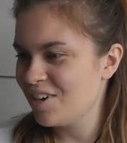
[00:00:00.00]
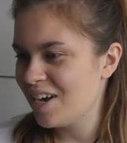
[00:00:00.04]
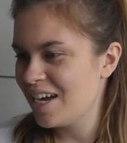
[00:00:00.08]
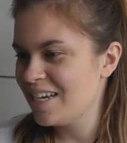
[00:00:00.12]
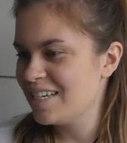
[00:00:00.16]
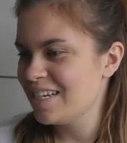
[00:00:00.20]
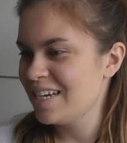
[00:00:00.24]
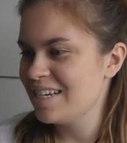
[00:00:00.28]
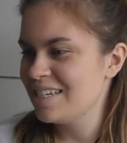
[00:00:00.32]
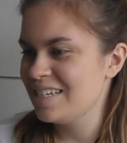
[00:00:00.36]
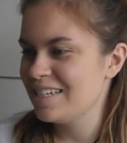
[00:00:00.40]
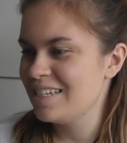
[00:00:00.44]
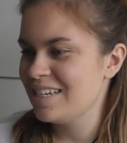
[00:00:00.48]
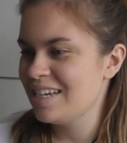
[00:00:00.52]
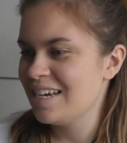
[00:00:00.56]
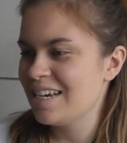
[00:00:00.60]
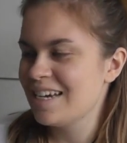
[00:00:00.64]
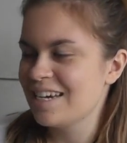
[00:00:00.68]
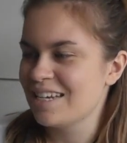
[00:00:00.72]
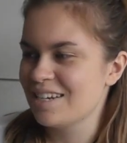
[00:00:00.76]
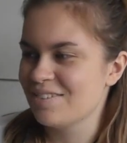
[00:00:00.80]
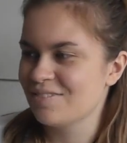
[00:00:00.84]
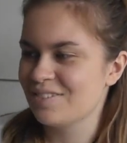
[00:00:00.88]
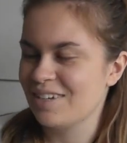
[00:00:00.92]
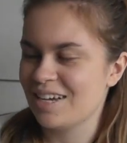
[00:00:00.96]
identity,
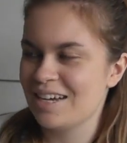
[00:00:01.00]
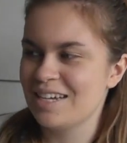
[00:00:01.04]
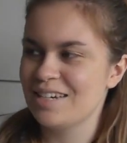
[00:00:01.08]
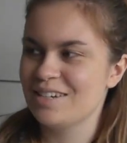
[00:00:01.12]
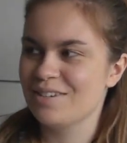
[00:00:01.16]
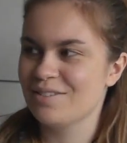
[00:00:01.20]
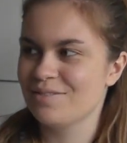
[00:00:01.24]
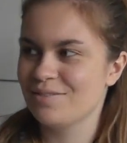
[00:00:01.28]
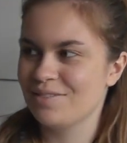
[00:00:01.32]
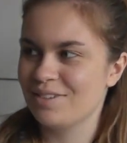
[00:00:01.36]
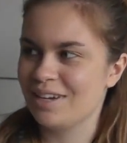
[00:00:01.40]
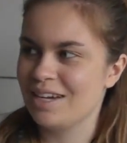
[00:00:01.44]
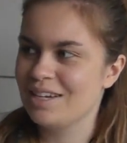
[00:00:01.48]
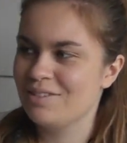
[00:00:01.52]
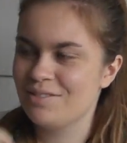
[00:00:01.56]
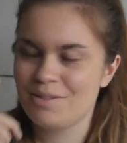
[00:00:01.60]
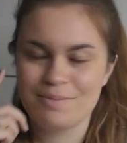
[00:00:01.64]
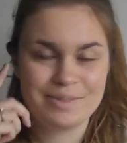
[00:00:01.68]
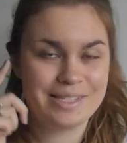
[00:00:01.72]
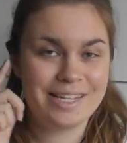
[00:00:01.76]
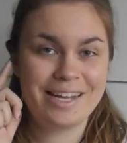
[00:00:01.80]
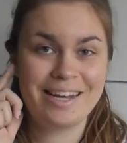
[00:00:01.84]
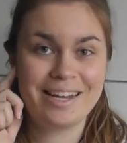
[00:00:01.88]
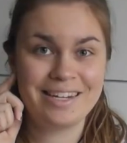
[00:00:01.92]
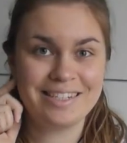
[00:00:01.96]
and I'm kind of
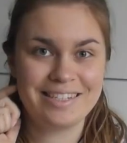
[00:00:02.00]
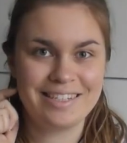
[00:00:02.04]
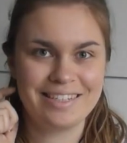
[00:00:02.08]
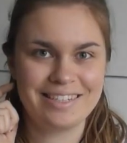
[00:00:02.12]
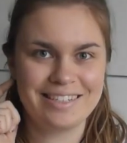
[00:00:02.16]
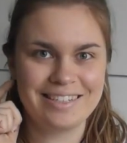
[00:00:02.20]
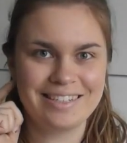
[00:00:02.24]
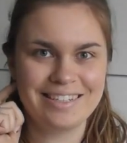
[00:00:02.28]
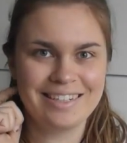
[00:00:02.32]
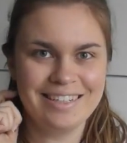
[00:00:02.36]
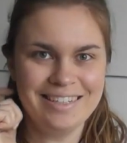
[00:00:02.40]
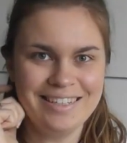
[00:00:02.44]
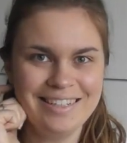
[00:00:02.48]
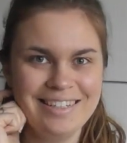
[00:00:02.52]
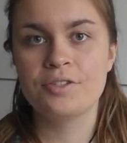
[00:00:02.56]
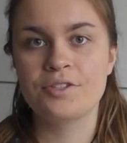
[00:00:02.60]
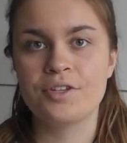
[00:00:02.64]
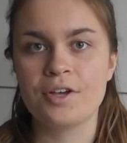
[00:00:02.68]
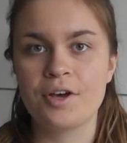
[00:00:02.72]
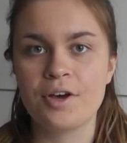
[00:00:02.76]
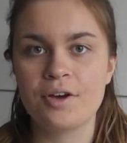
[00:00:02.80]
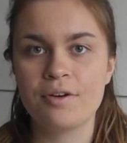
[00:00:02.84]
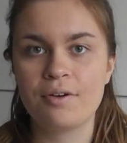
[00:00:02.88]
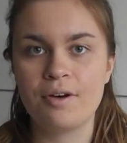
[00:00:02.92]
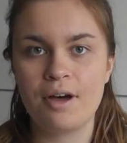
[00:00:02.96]
upset I didn't.
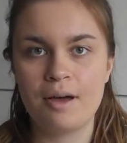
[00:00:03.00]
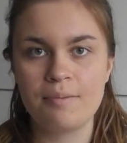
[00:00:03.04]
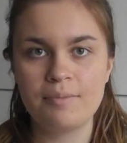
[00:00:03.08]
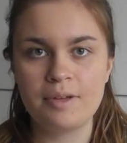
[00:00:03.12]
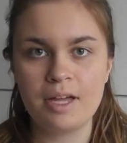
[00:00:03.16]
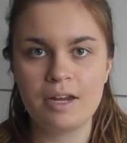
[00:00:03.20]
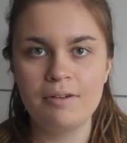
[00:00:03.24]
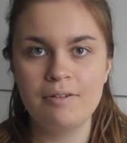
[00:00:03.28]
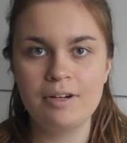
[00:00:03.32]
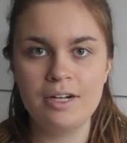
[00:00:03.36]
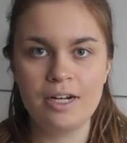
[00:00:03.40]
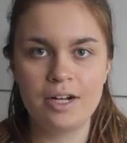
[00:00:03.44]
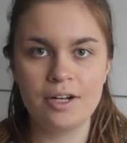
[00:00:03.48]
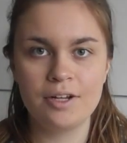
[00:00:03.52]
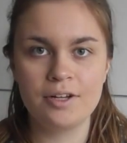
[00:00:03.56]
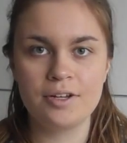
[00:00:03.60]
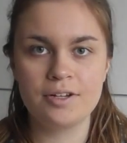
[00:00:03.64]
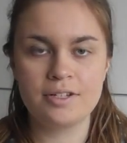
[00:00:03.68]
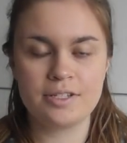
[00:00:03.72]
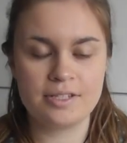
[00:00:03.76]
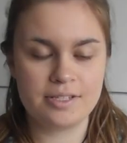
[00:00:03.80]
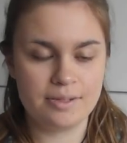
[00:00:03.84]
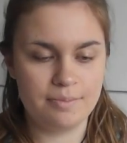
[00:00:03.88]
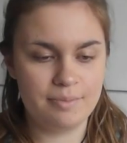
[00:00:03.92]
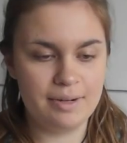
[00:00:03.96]
So I'm going to
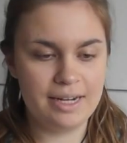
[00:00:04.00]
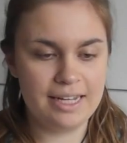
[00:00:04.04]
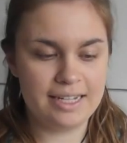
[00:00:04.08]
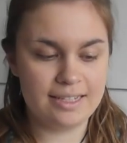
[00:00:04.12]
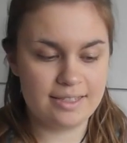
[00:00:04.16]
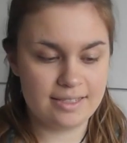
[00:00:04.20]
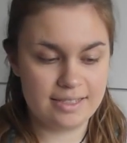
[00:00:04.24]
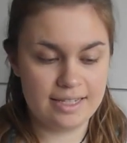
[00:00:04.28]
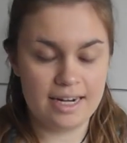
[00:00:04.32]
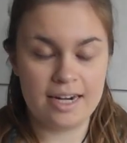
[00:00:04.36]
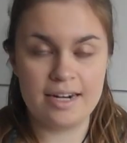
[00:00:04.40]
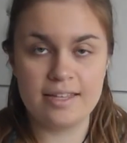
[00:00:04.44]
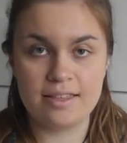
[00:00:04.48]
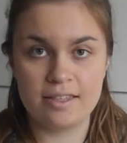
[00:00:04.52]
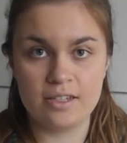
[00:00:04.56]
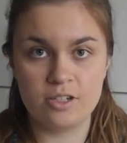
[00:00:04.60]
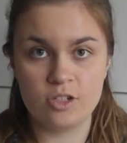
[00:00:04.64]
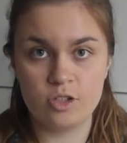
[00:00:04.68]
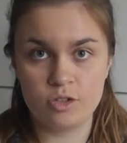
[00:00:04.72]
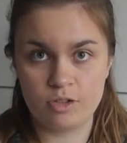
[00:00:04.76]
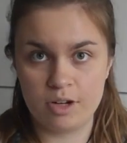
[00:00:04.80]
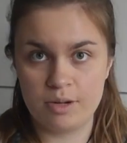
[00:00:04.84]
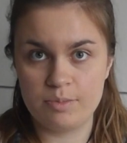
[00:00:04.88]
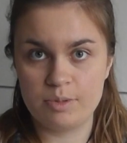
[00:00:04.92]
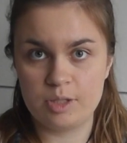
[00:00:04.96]
include some links down in the
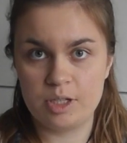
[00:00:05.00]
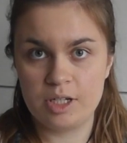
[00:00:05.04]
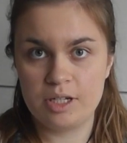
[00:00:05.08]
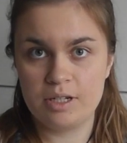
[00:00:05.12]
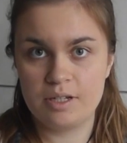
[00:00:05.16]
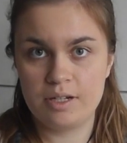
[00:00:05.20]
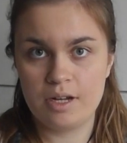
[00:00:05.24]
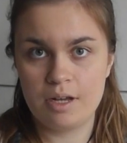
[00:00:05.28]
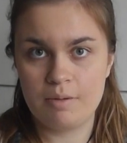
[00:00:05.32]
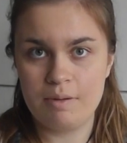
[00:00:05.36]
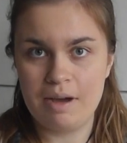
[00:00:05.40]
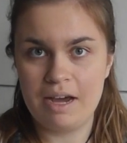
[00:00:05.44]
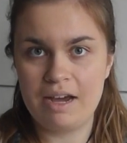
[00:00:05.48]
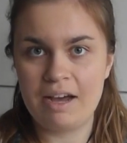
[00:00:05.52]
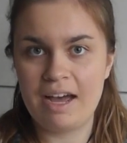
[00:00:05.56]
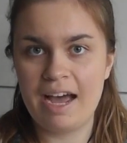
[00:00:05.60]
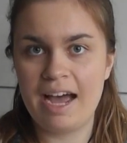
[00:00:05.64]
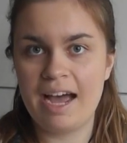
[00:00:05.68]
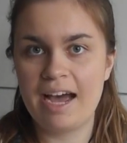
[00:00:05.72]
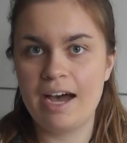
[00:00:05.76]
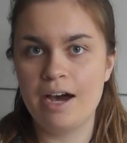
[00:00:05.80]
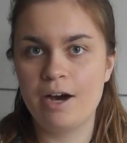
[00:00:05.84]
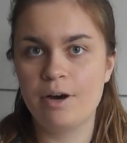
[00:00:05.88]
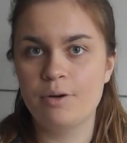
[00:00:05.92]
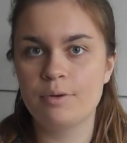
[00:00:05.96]
description about
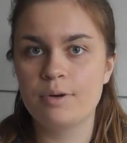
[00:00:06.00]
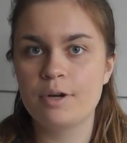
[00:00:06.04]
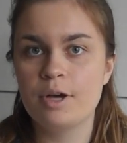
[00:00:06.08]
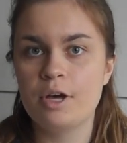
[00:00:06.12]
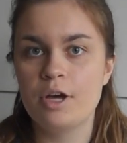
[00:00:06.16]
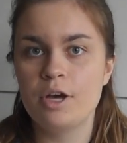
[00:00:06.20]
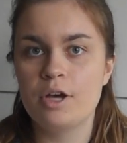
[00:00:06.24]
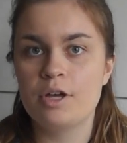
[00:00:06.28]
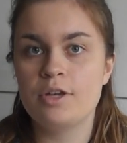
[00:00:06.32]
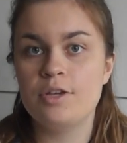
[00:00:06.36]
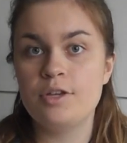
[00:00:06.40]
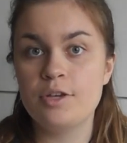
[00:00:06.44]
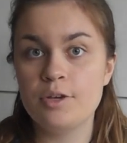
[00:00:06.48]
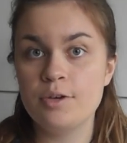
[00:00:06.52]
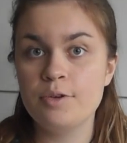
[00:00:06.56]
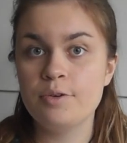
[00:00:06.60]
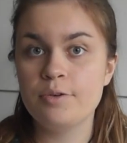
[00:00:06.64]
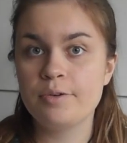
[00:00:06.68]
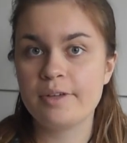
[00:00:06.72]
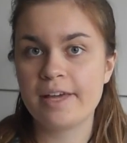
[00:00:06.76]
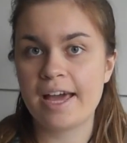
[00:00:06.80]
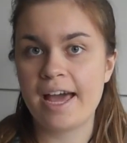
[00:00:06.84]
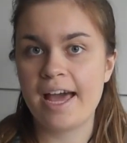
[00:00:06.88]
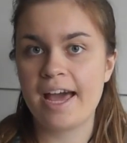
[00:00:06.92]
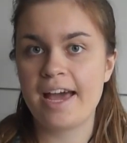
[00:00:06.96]
how you
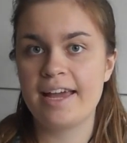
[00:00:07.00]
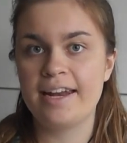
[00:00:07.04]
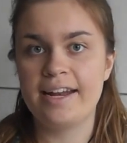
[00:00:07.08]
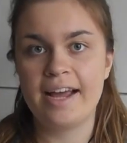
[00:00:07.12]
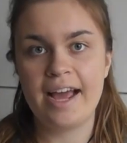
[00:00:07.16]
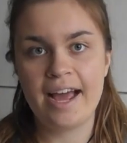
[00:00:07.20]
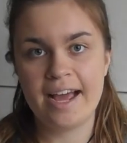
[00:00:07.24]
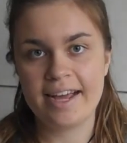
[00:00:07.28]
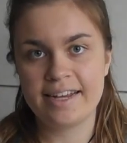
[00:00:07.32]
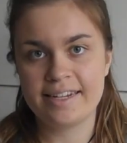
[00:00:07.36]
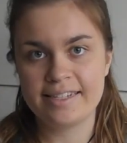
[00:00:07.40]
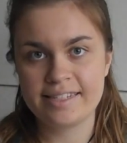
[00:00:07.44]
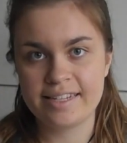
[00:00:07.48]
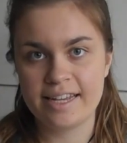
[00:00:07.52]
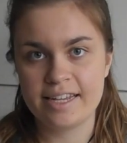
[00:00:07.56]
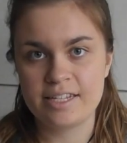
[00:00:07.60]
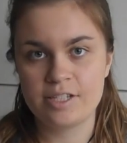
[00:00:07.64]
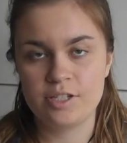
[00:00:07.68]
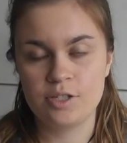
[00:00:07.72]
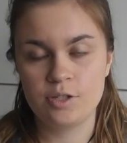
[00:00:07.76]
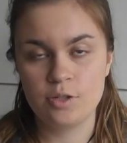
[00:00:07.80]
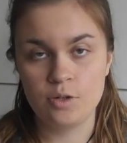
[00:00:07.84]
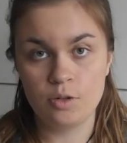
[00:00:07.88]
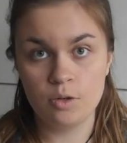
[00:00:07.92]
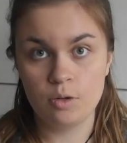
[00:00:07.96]
can
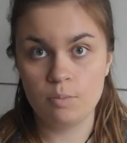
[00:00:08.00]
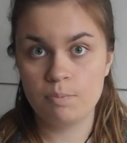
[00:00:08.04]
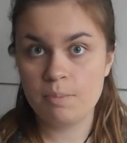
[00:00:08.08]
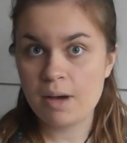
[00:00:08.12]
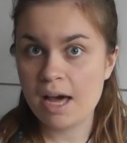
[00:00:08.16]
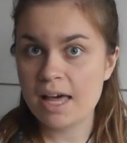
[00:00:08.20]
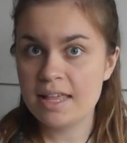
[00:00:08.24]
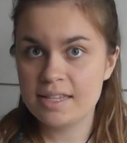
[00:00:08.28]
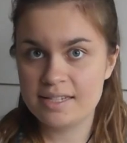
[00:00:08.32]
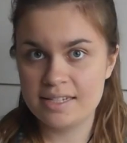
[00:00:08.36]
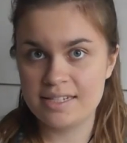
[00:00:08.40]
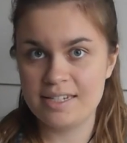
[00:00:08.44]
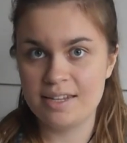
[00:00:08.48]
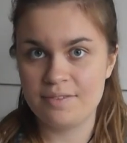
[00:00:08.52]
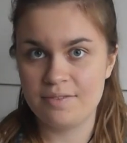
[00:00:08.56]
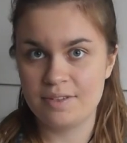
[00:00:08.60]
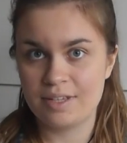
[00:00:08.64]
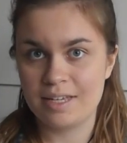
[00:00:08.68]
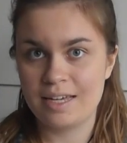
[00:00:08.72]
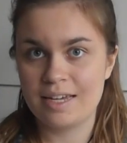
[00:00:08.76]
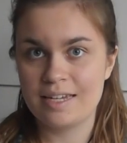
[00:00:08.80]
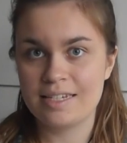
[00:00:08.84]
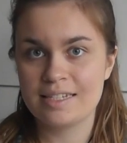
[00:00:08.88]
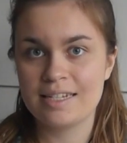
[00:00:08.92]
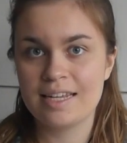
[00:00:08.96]
access your birth
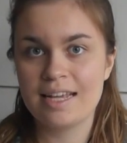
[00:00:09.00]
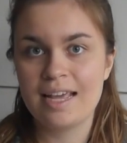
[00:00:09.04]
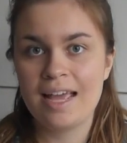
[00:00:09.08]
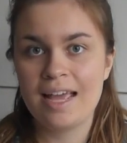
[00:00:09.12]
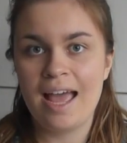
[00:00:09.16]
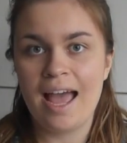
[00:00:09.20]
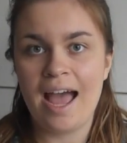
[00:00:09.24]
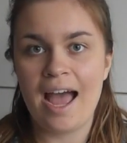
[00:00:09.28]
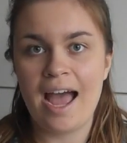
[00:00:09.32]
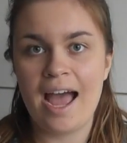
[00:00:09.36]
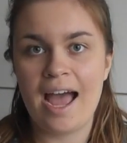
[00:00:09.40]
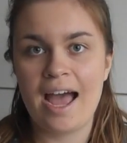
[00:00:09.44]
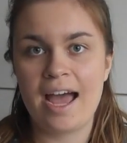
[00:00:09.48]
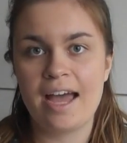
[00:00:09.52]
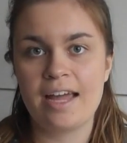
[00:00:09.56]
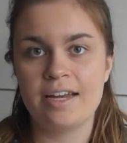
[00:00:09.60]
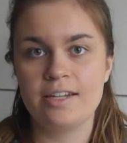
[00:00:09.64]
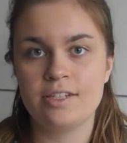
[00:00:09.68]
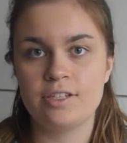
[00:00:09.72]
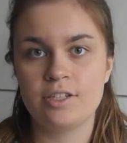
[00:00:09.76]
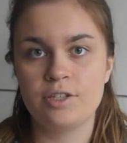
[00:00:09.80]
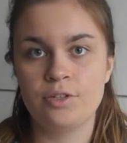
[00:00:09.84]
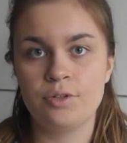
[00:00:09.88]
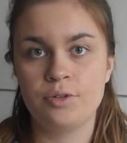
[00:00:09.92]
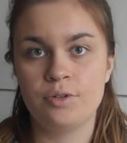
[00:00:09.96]
certificate
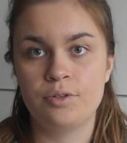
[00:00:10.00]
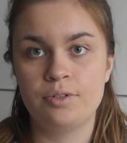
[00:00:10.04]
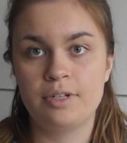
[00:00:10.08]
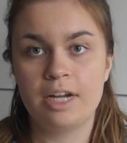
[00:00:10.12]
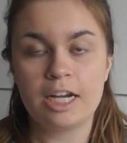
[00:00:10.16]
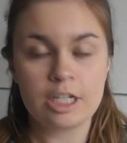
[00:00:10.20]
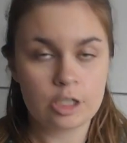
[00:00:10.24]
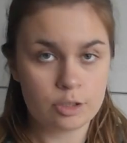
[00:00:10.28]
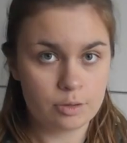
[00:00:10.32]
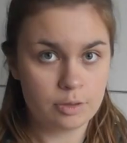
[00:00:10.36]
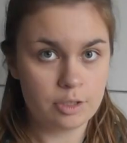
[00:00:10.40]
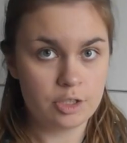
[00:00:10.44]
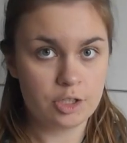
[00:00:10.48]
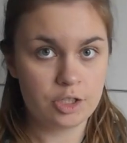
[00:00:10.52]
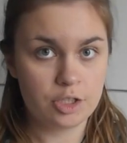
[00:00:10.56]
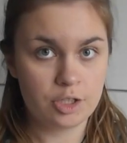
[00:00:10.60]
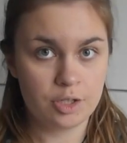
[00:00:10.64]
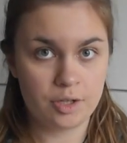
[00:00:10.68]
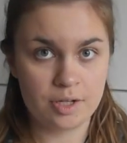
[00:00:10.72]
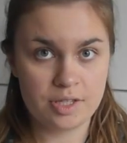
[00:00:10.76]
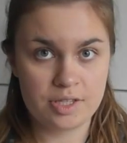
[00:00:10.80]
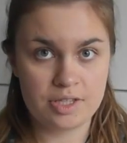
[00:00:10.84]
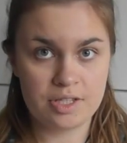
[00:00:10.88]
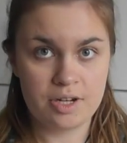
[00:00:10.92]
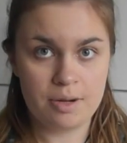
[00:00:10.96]
and your national
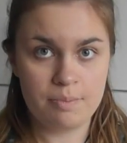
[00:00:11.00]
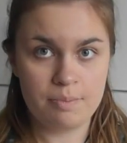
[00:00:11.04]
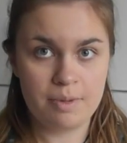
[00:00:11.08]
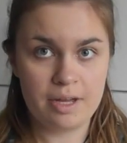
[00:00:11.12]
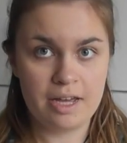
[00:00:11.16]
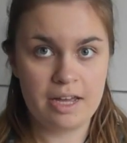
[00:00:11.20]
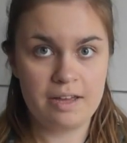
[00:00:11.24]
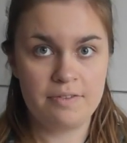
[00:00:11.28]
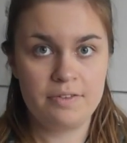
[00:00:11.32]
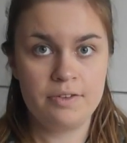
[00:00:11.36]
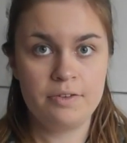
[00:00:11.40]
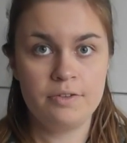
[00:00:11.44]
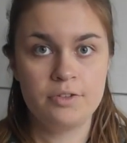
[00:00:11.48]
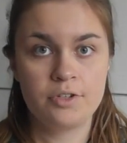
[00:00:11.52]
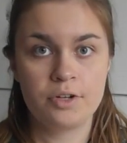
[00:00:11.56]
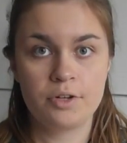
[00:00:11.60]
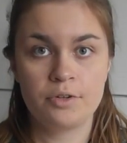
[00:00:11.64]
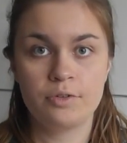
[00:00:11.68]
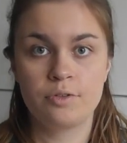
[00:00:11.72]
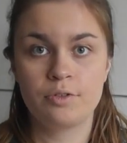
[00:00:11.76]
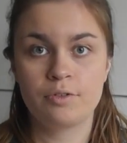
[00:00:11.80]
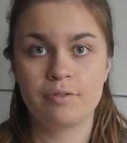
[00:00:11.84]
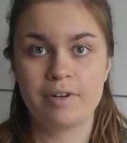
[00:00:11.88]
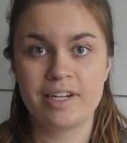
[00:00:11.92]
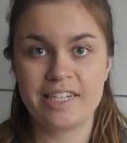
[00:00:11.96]
insurance number if you don't
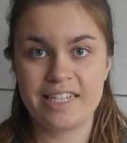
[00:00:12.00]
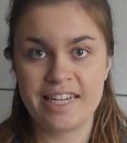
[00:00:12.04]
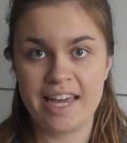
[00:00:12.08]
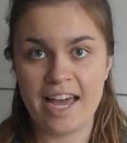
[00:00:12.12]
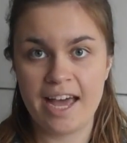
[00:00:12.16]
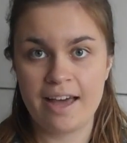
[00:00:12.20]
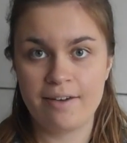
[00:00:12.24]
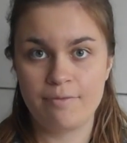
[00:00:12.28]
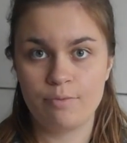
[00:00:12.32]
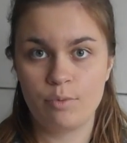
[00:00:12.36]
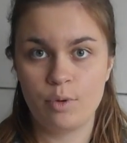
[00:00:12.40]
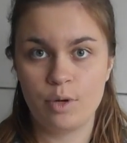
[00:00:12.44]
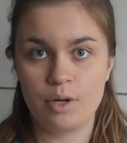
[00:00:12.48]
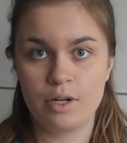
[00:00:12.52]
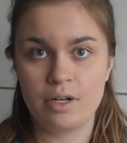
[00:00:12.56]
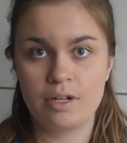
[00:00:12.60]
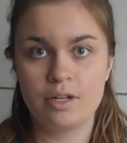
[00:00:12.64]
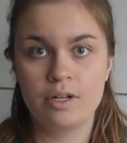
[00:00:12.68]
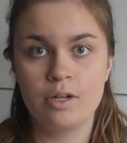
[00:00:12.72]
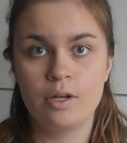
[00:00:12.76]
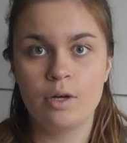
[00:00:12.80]
already have one.